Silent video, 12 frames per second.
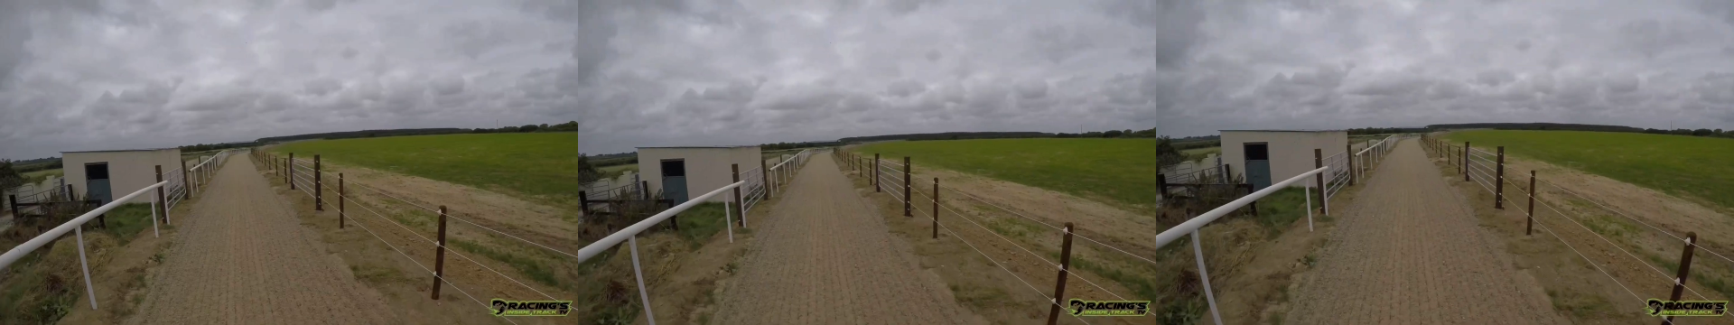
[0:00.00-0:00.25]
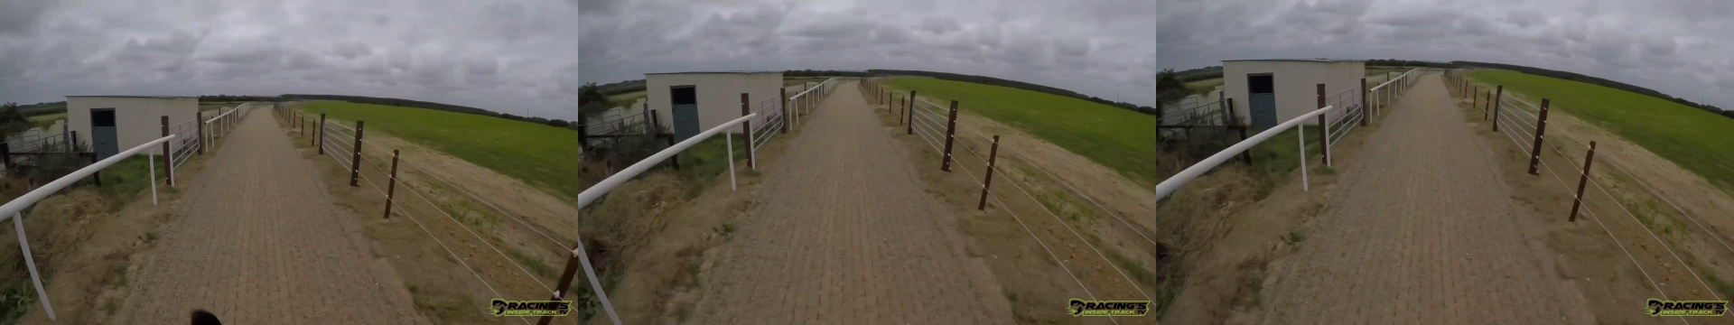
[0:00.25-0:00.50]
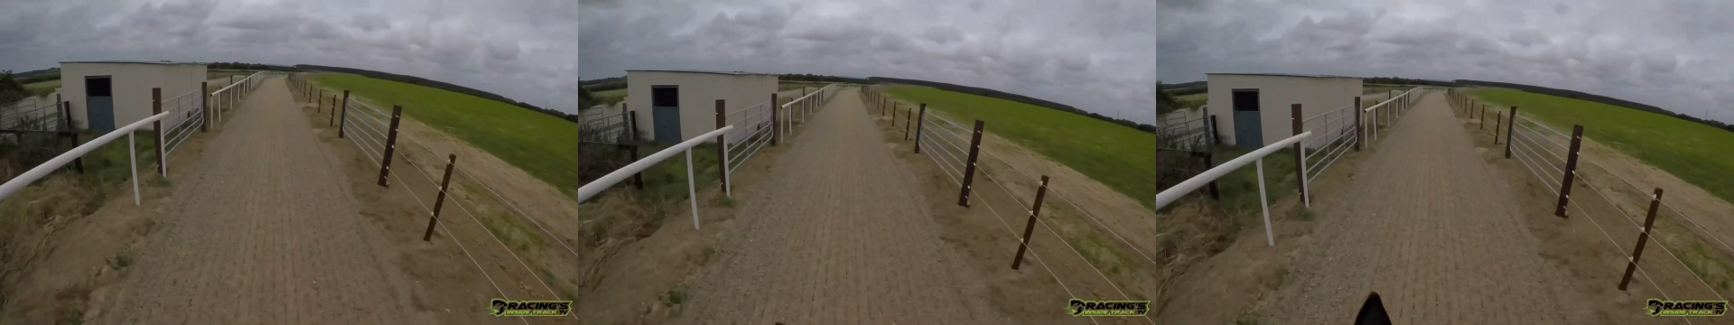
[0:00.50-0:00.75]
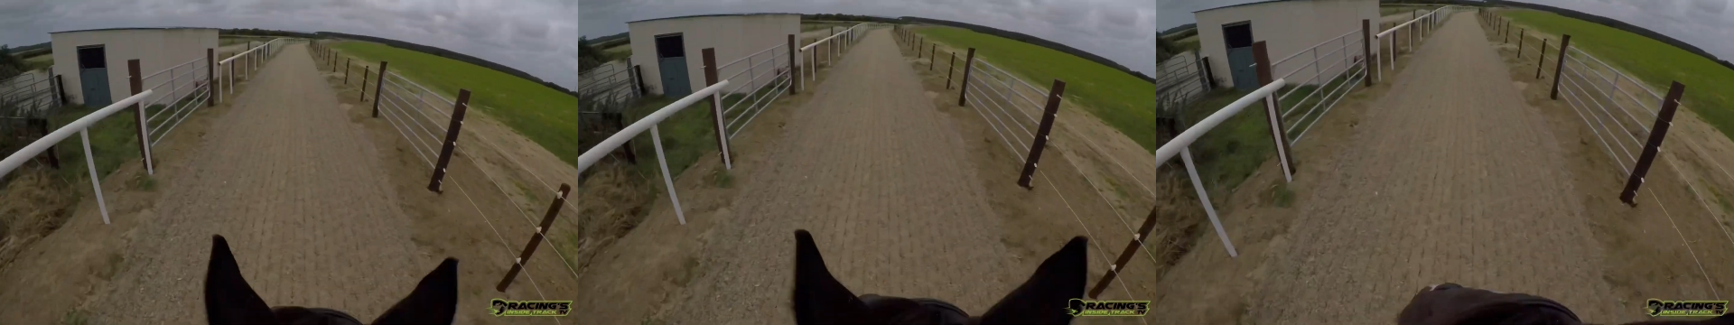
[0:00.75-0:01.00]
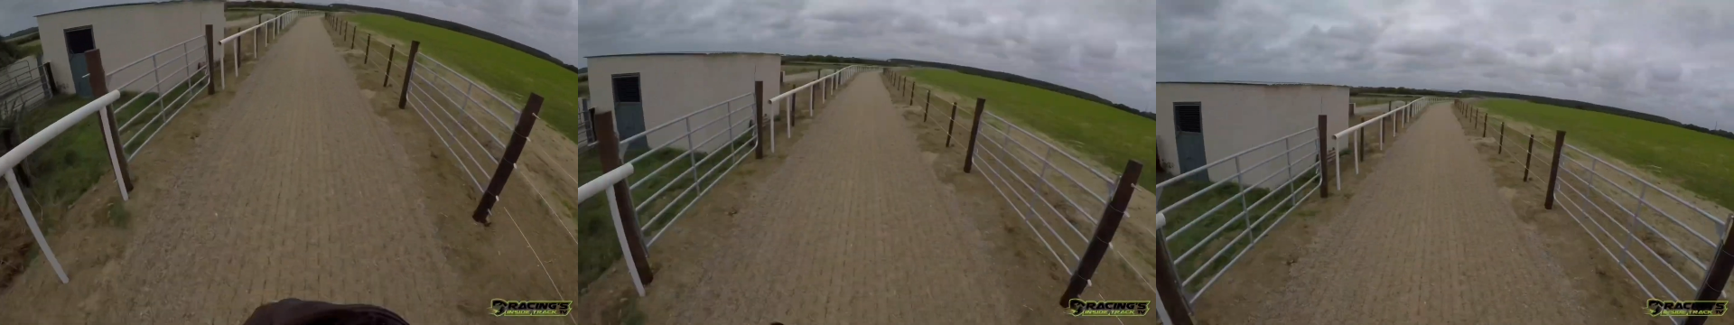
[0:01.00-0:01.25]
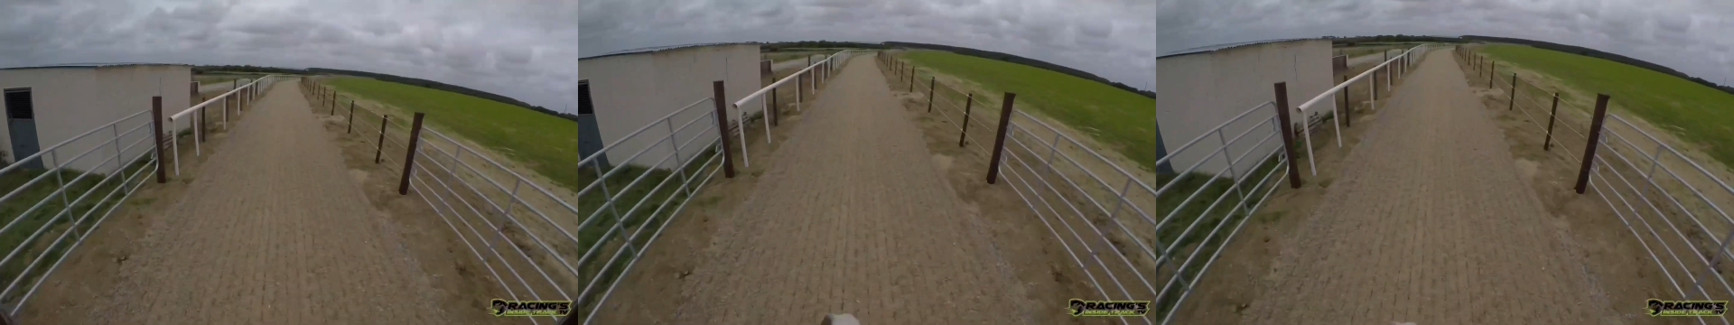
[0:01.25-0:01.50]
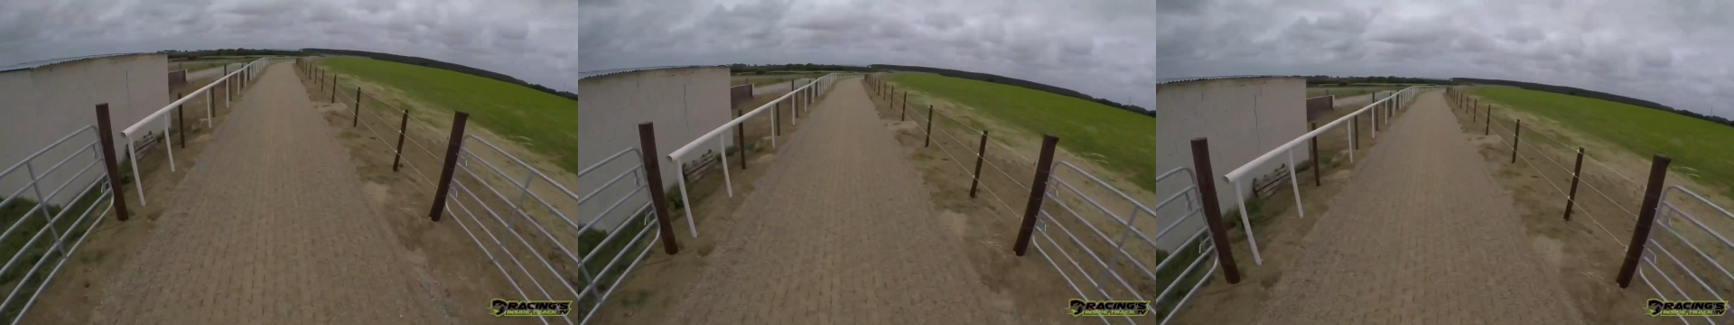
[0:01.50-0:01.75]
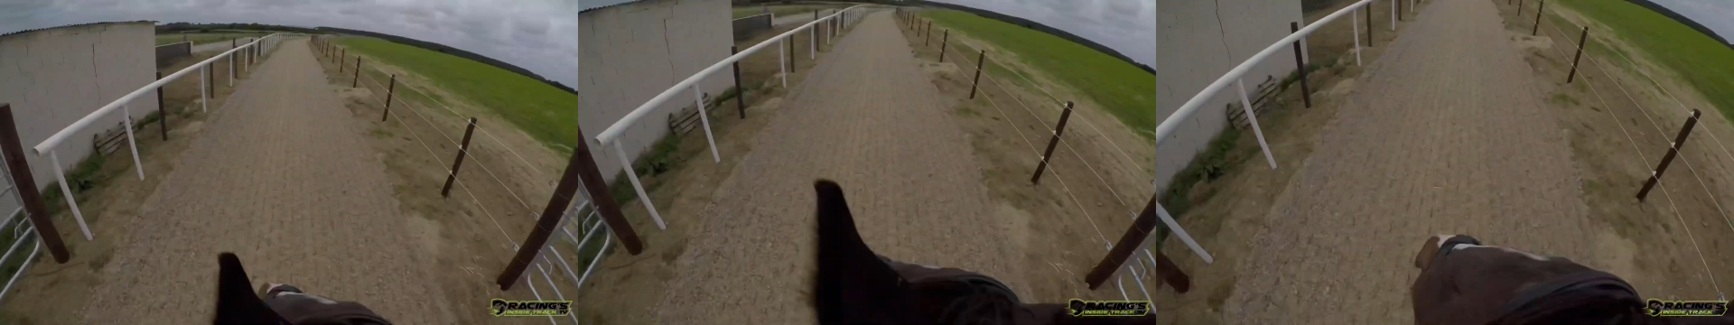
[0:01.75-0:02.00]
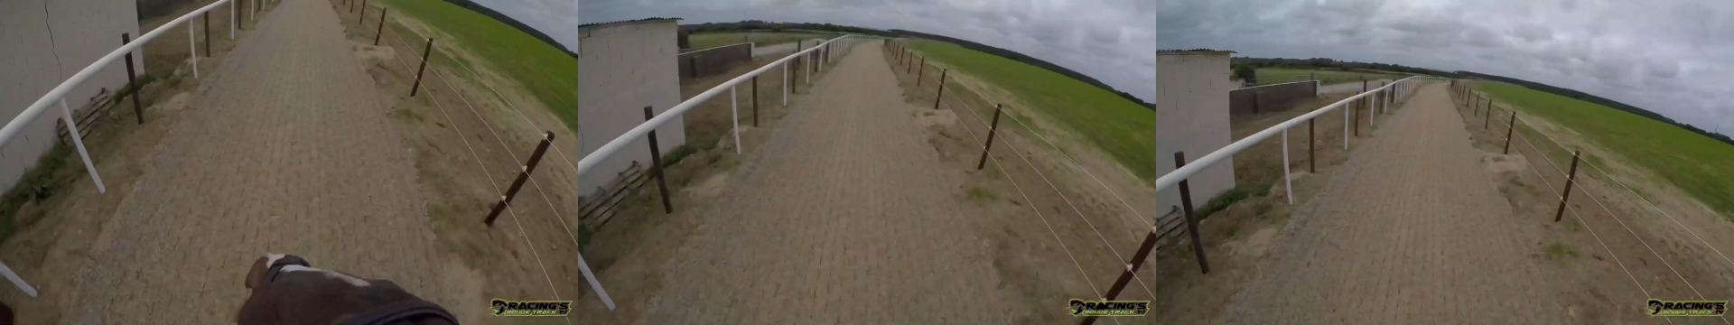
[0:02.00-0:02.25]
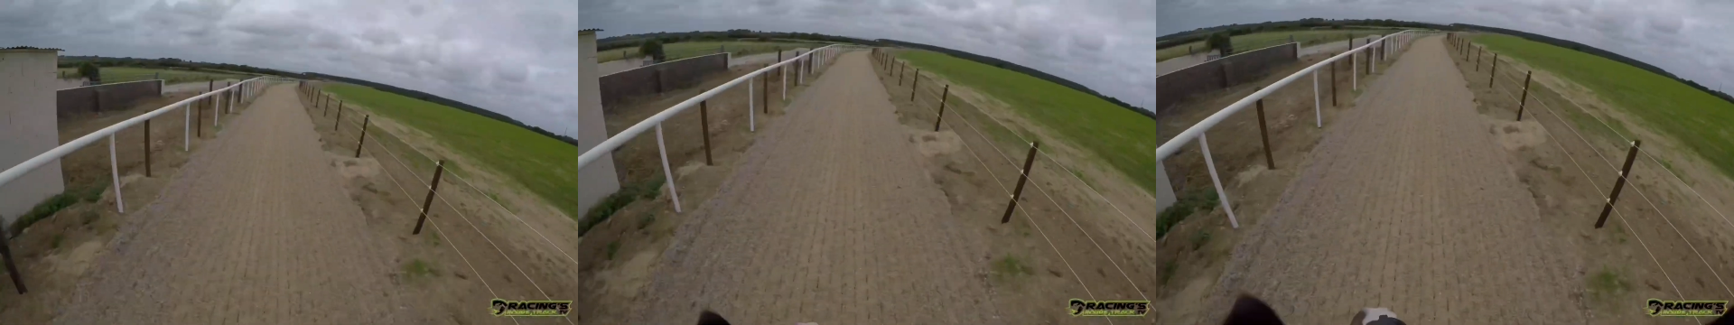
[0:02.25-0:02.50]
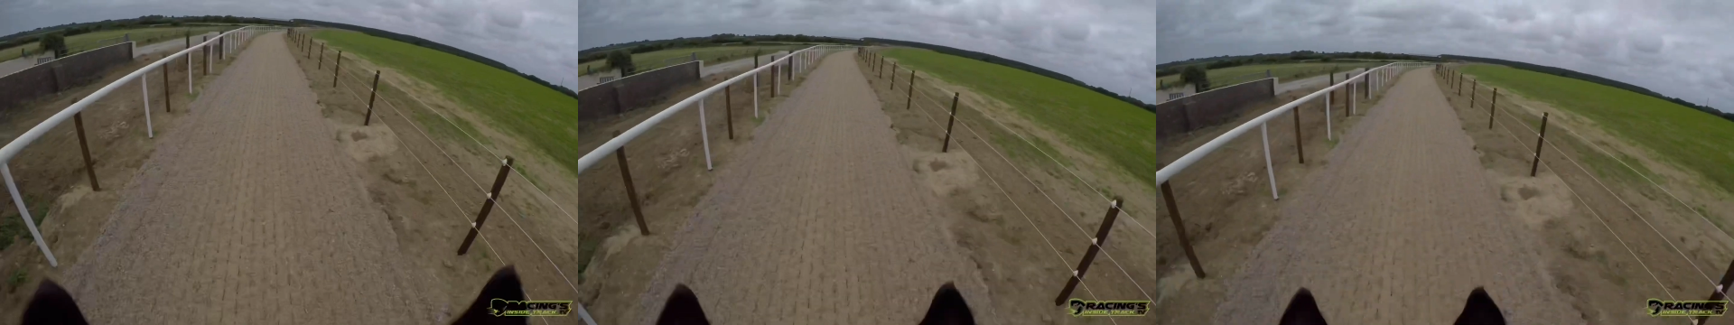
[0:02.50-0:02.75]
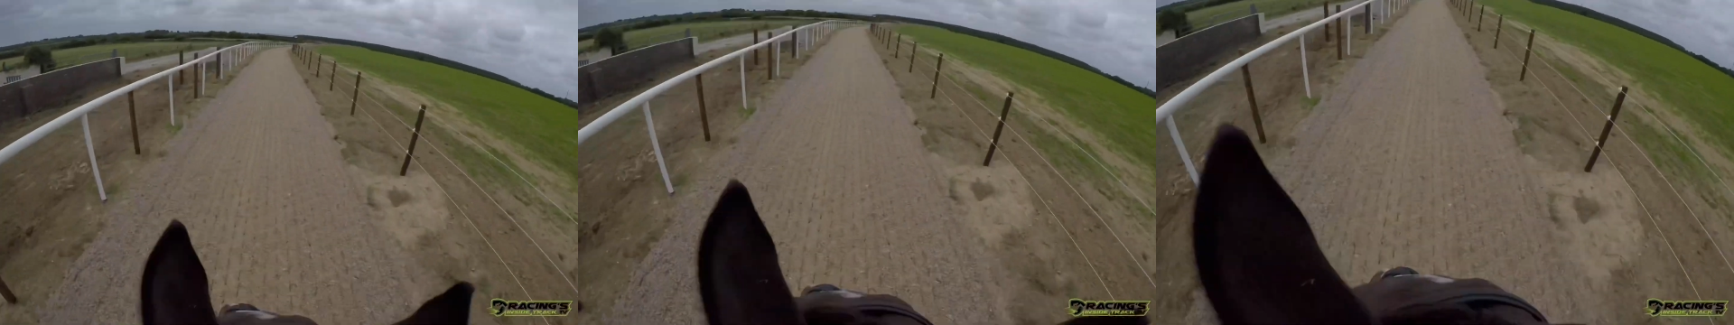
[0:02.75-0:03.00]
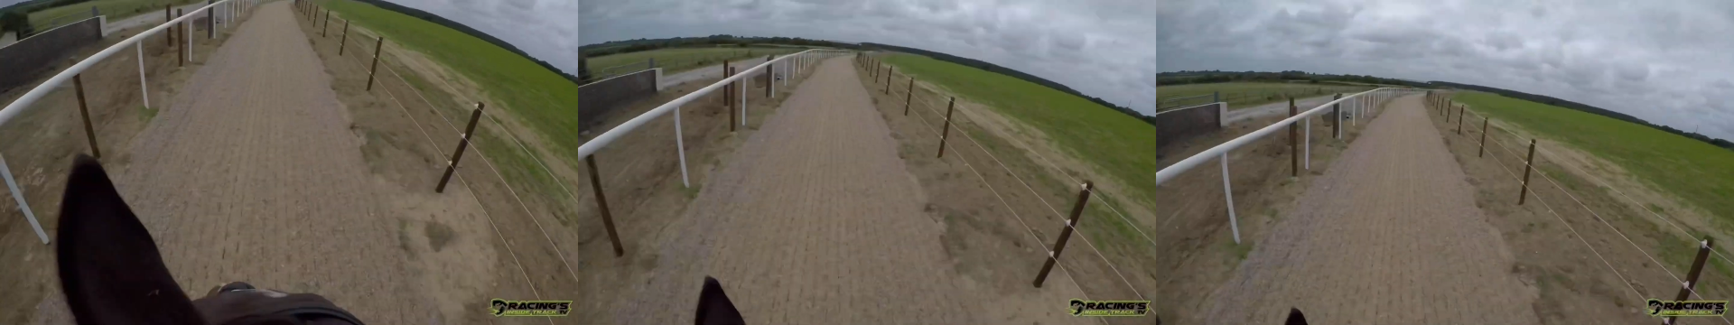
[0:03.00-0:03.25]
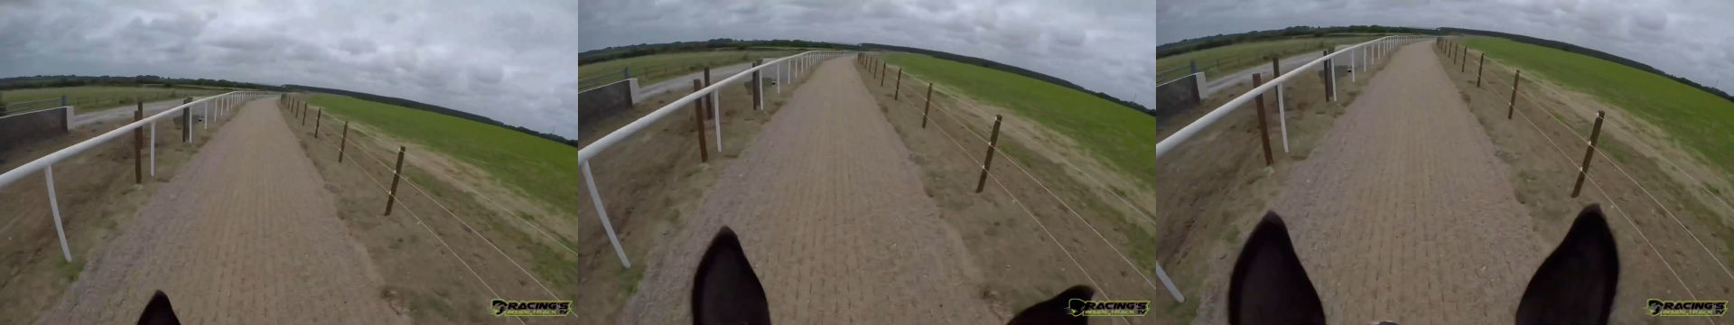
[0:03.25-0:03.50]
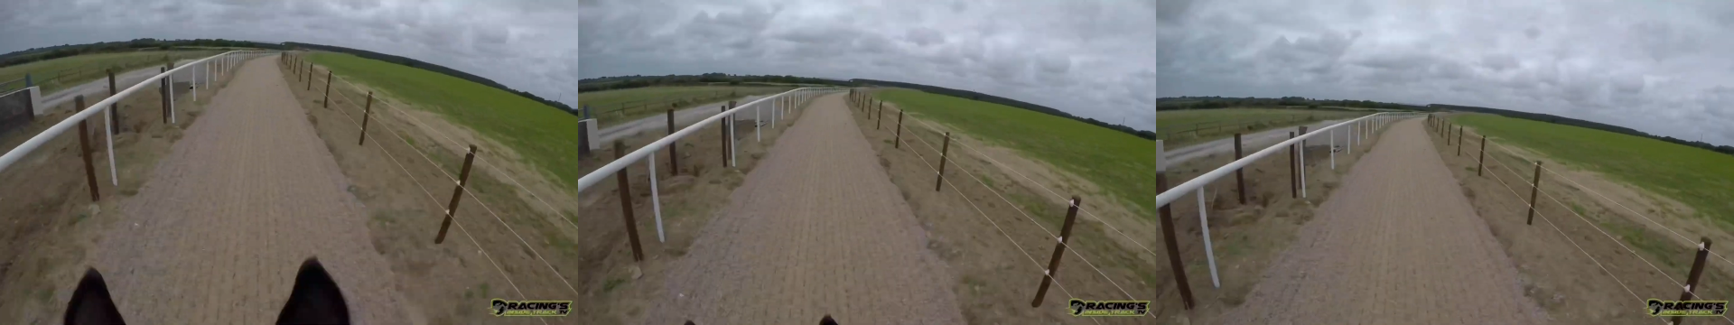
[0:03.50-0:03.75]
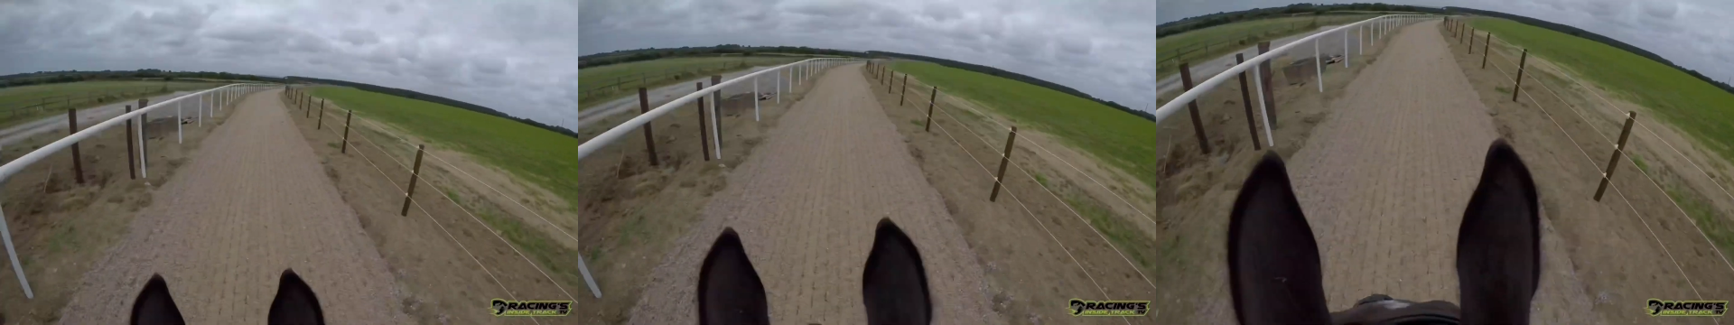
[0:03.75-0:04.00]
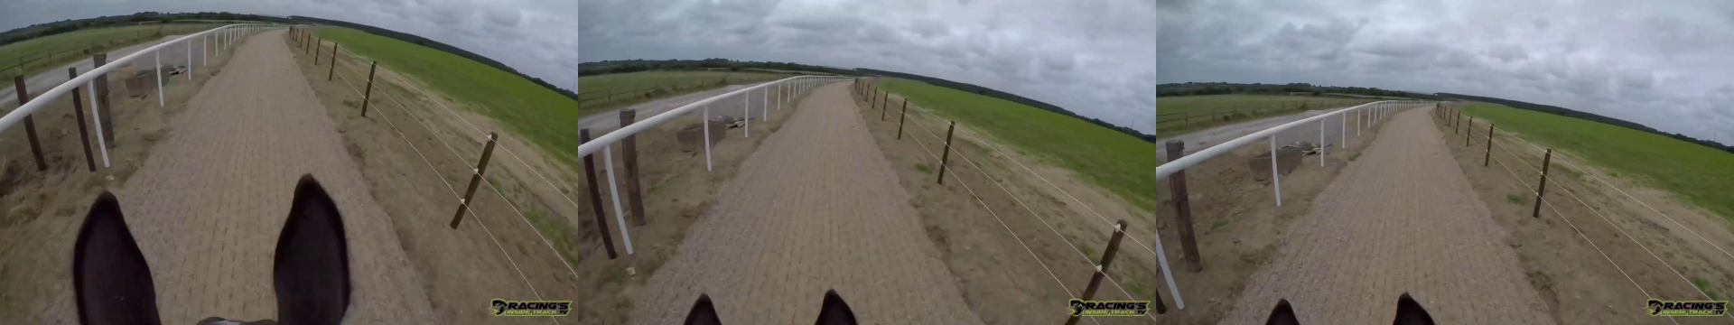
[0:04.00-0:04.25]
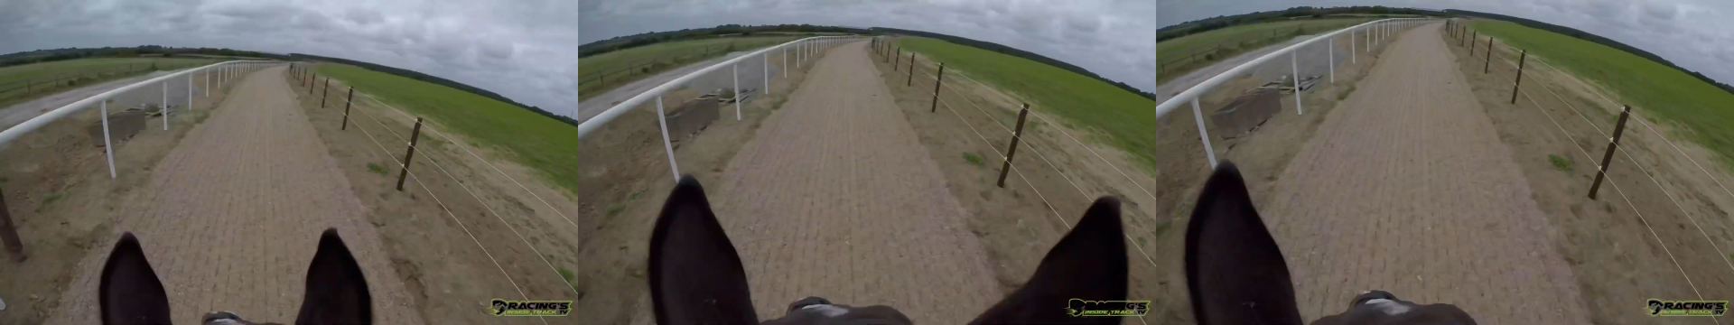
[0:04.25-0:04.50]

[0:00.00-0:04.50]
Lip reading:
No face is visible, so there are no lips to read.